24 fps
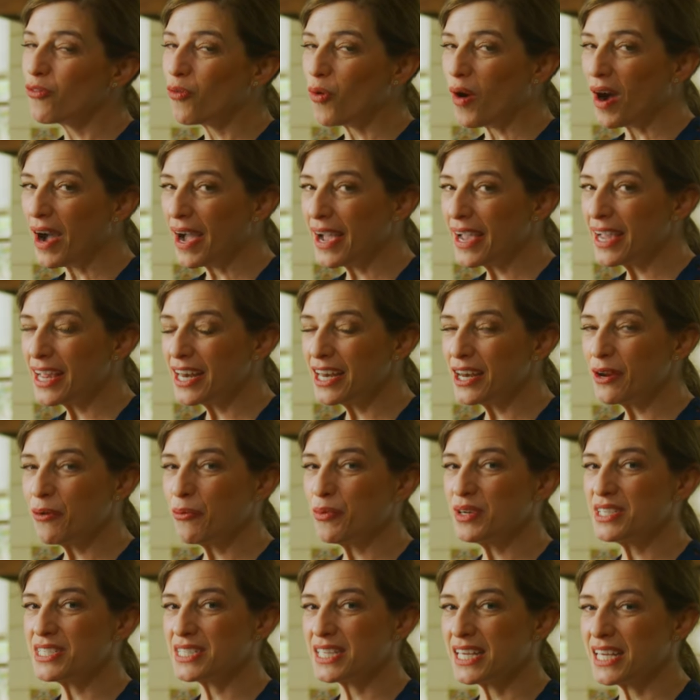of wine,
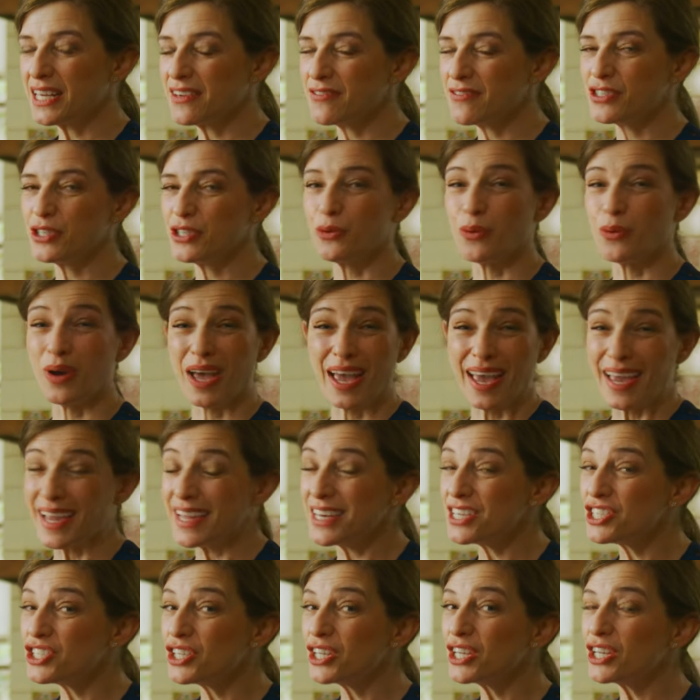which gives you
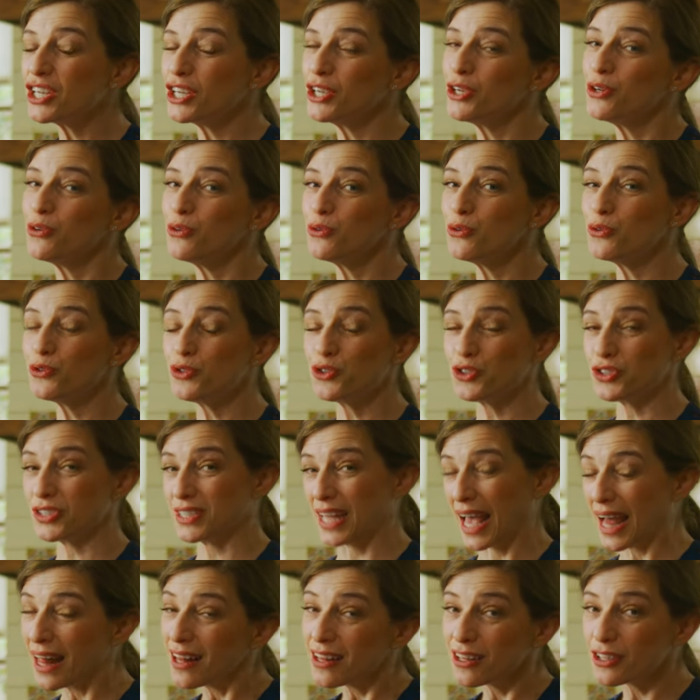aging cues,
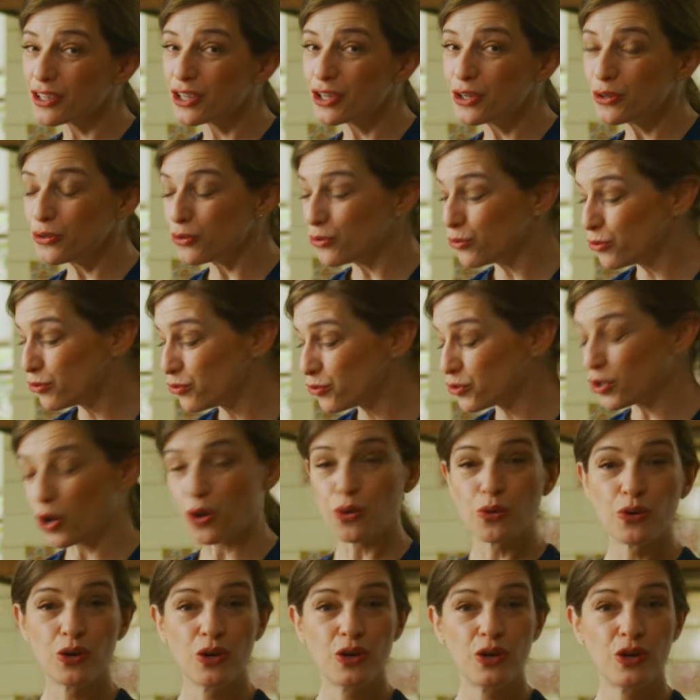style cues,
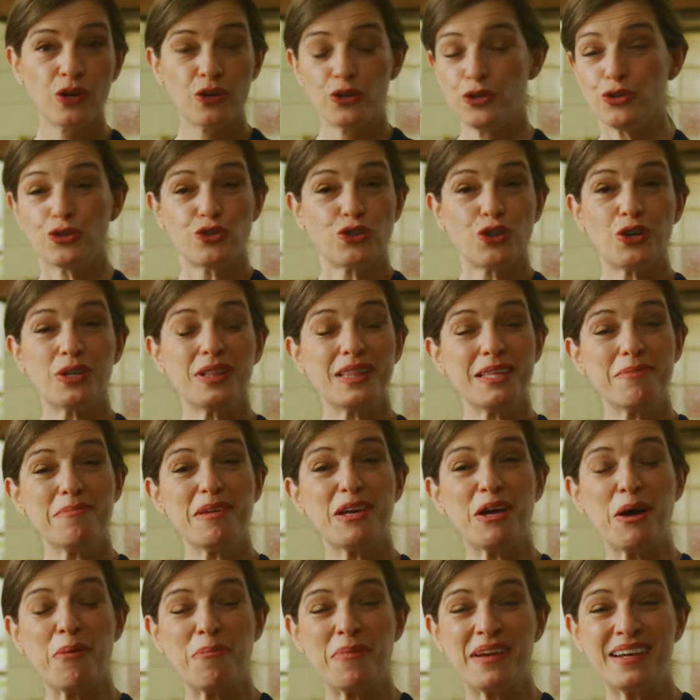so you suddenly
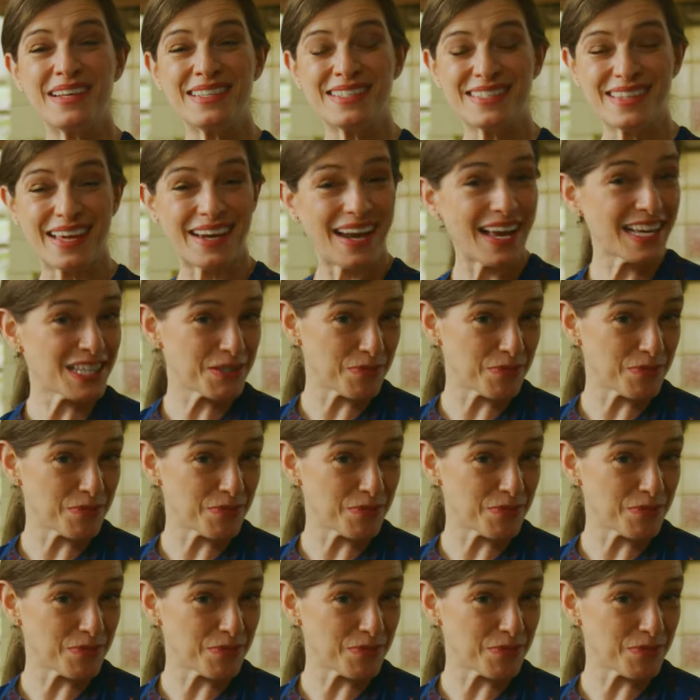become an instant